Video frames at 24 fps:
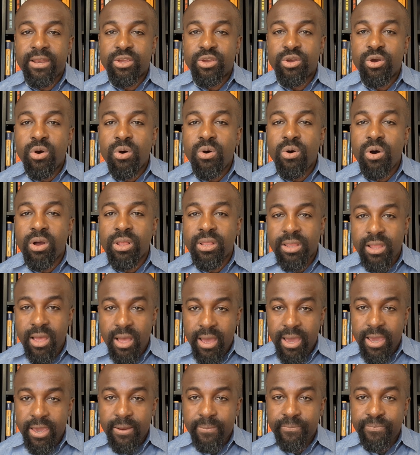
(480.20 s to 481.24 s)
go
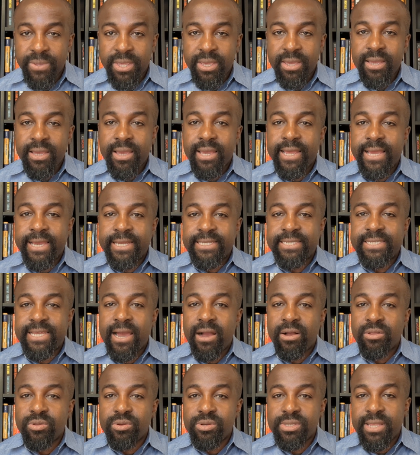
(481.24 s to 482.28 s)
online and
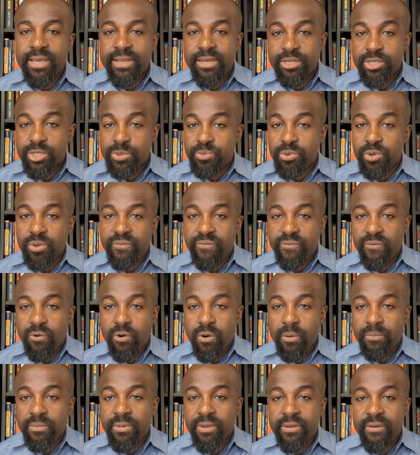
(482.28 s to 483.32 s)
download the dispute
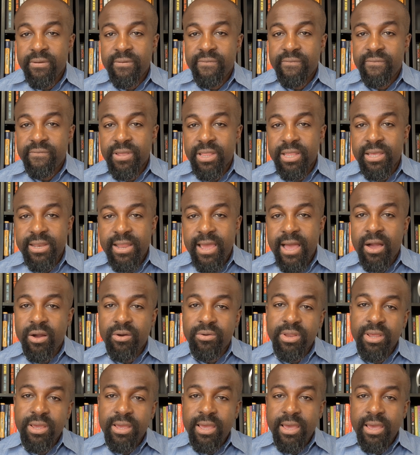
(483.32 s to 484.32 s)
form, fill it out,